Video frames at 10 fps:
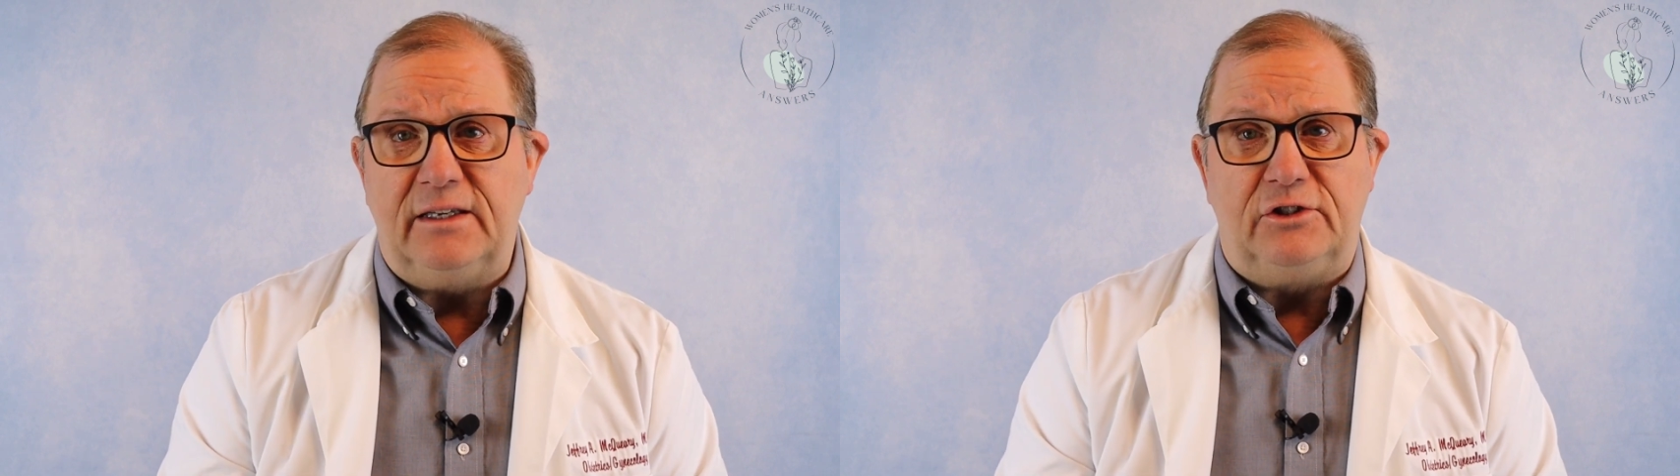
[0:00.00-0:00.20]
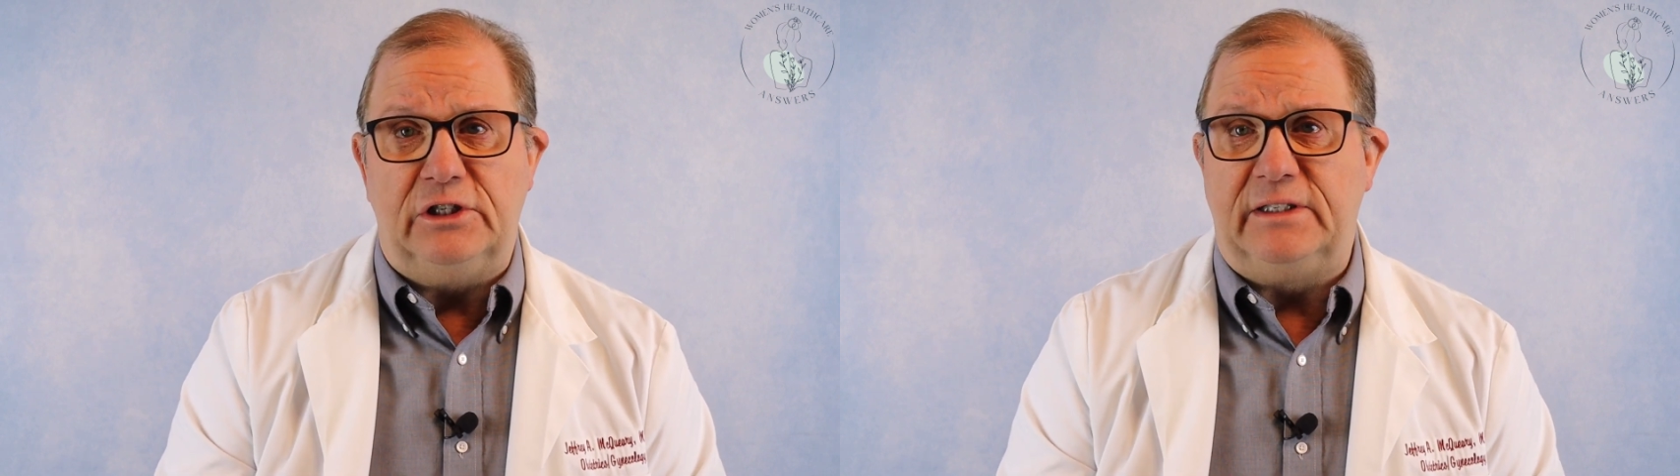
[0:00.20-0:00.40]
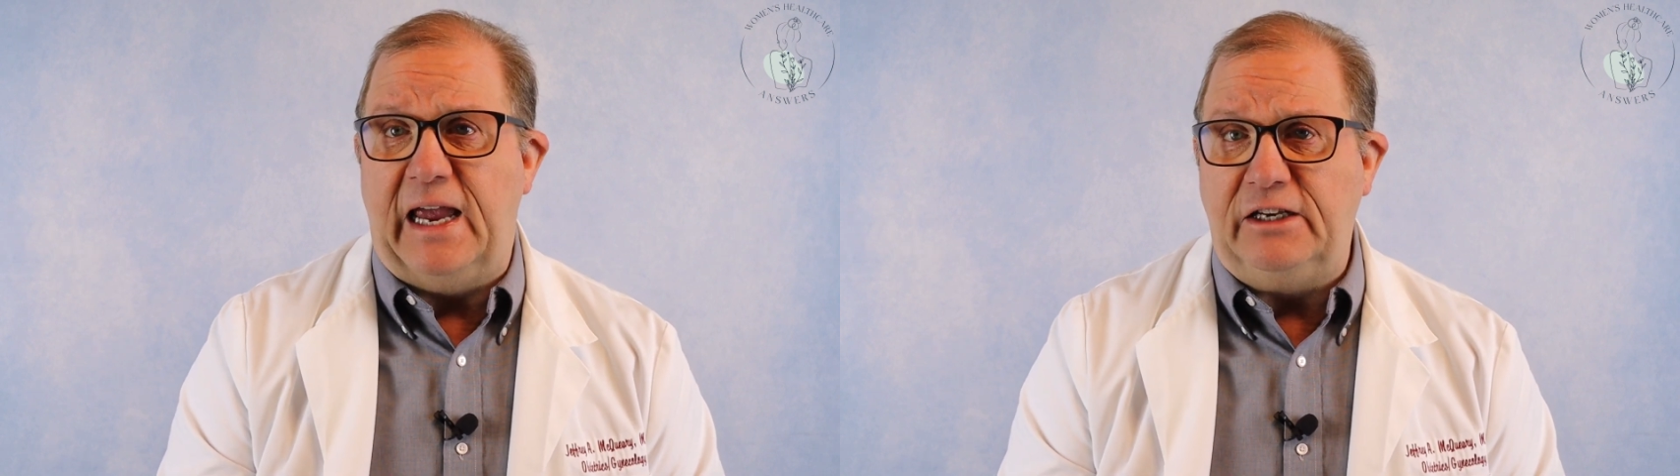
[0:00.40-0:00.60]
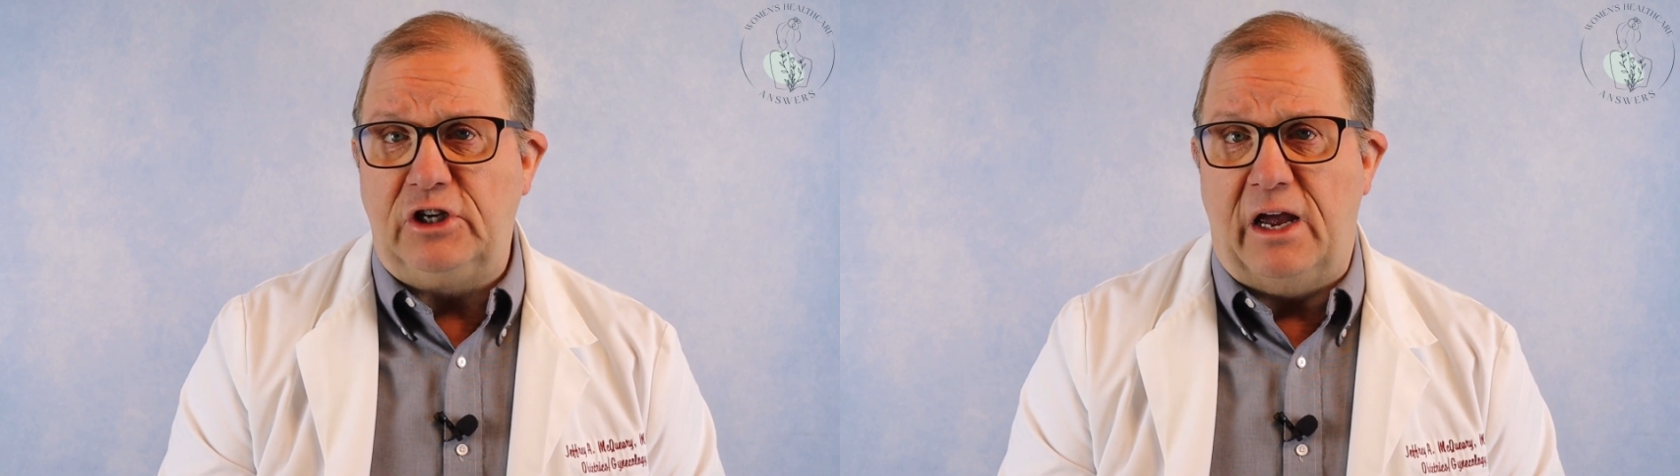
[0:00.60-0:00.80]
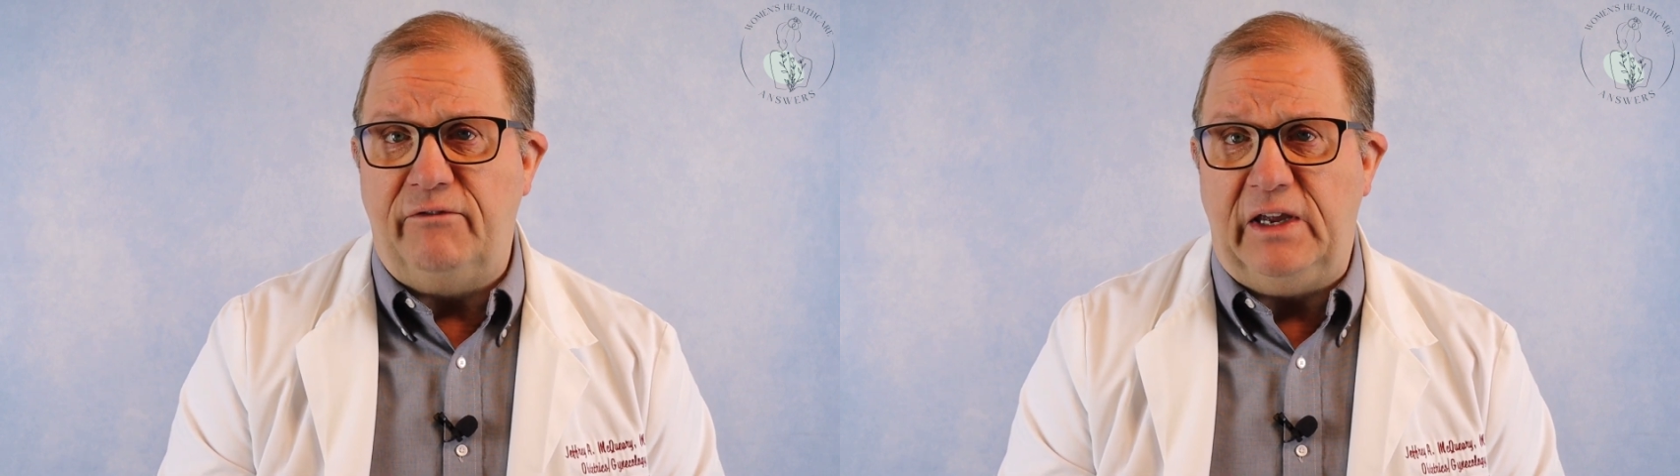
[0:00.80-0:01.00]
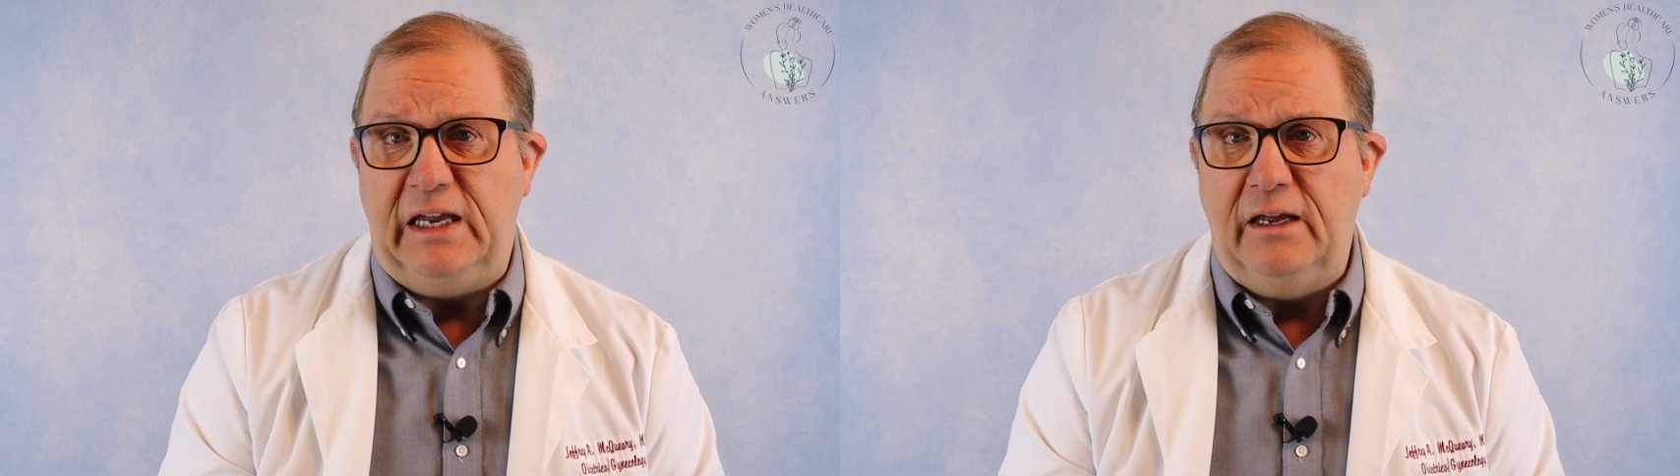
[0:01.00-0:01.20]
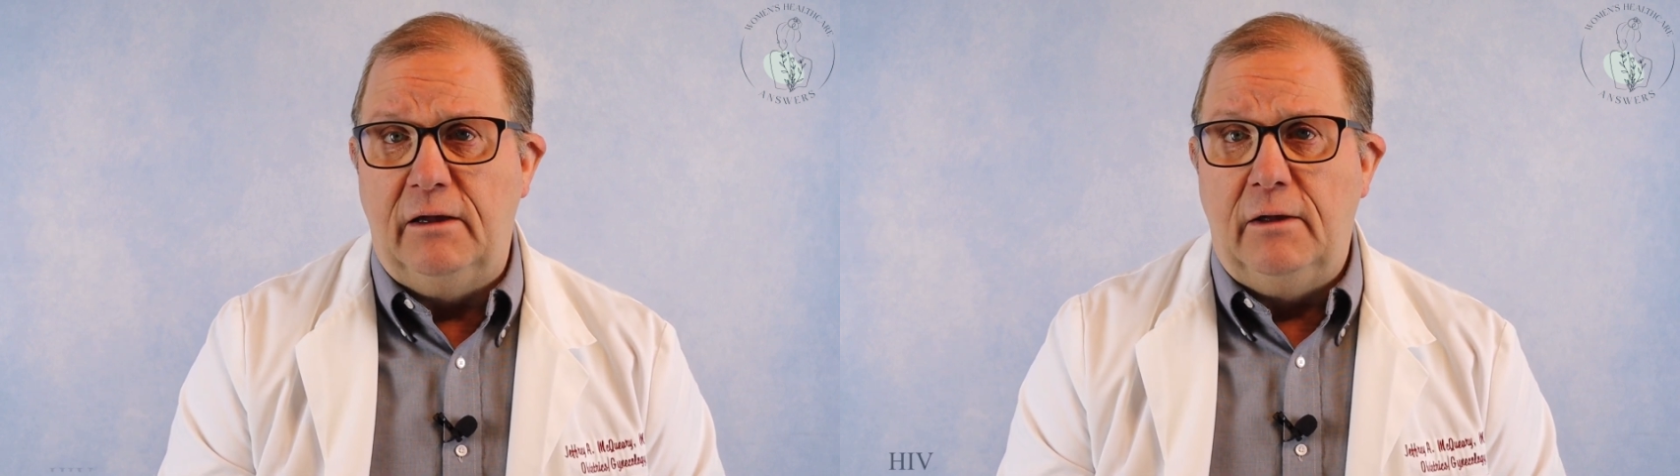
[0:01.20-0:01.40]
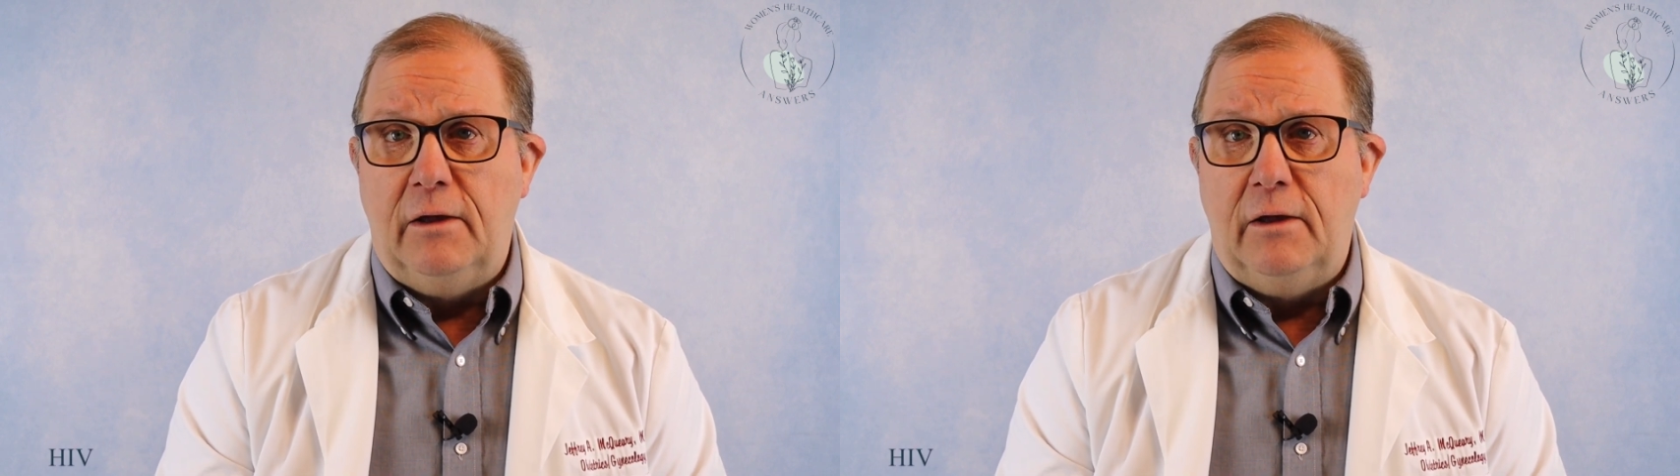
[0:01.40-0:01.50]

such as HIV,